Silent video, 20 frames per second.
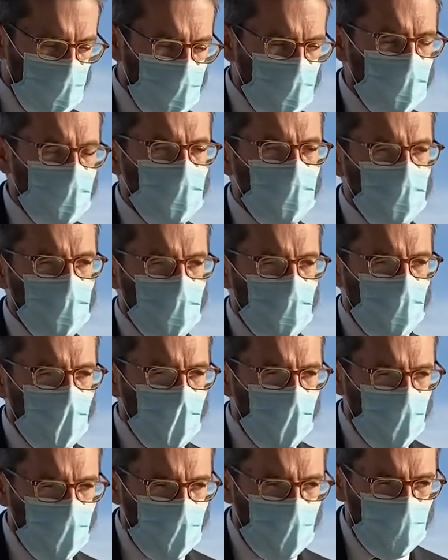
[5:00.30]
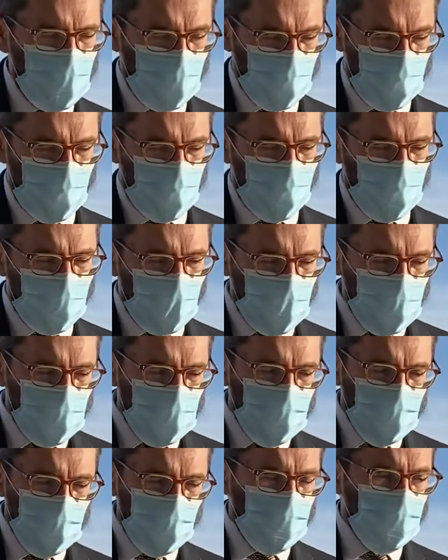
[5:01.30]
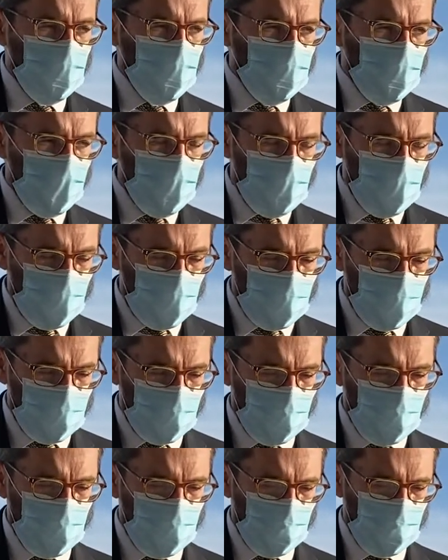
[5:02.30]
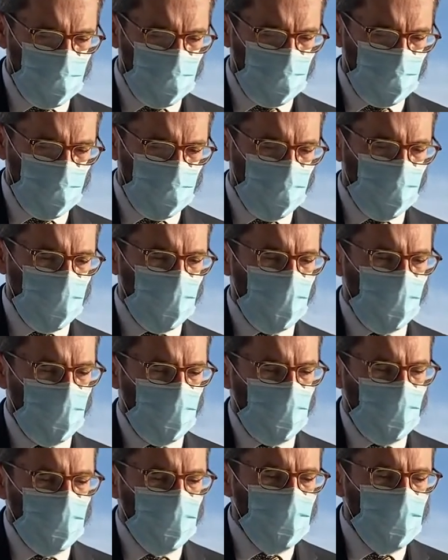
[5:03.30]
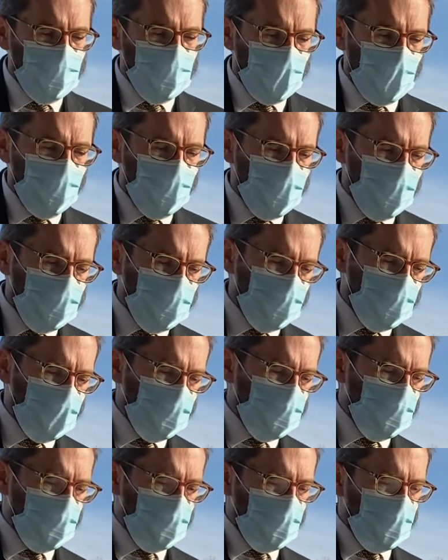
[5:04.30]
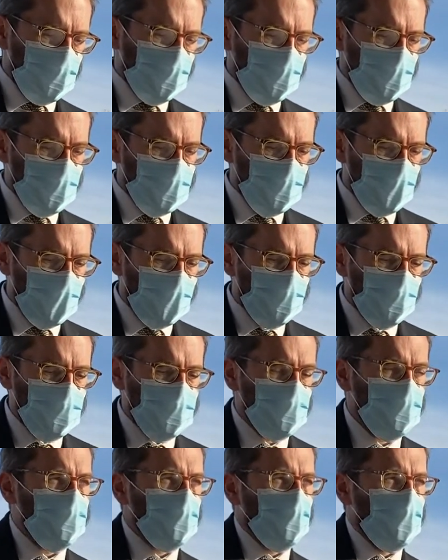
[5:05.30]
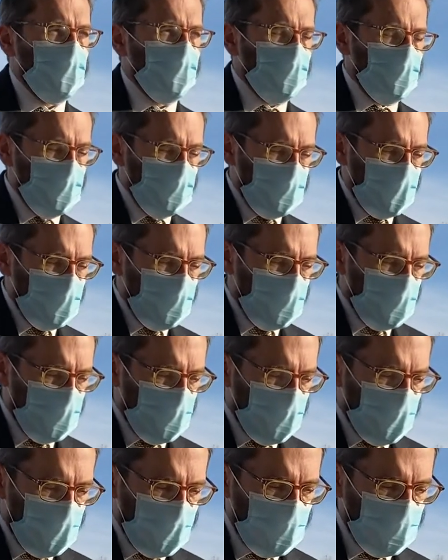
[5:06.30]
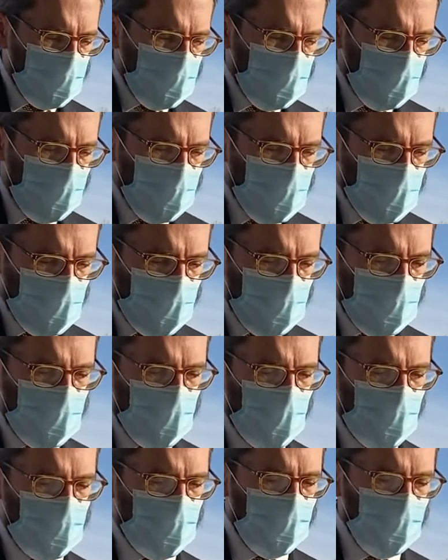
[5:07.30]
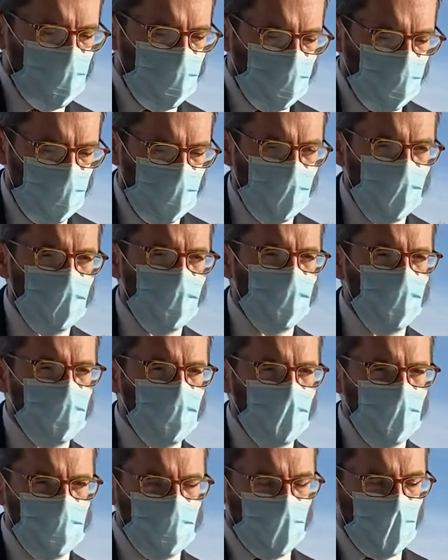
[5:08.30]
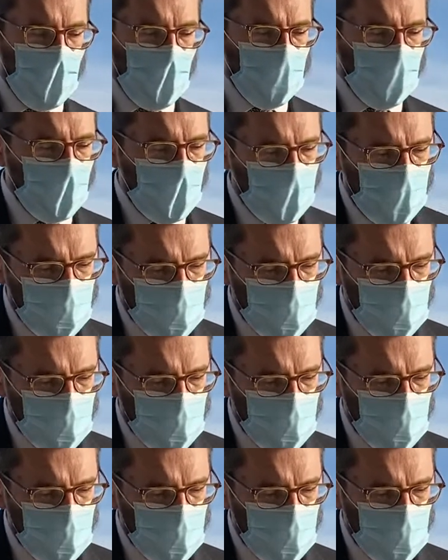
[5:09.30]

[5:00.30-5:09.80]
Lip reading: to live the right way and to do the right thing. We with a selection from the Psalms. We say the familiar Psalm 23 that talks about how God is our